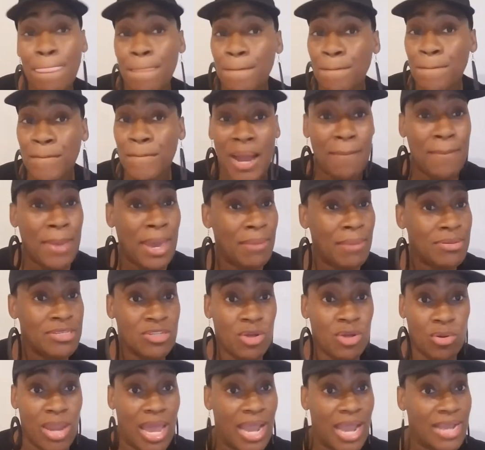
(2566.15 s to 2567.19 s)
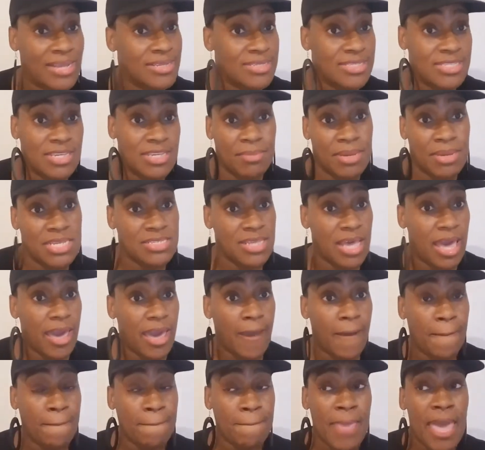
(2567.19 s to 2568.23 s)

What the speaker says: my babies don't like to see me sad.